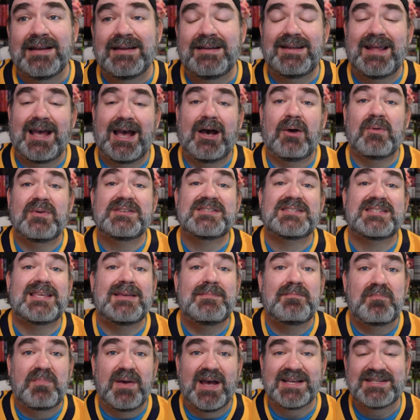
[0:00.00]
Now is the
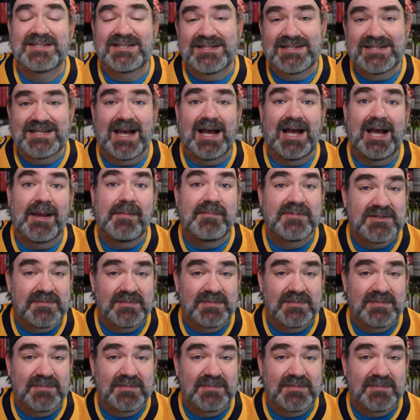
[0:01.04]
best time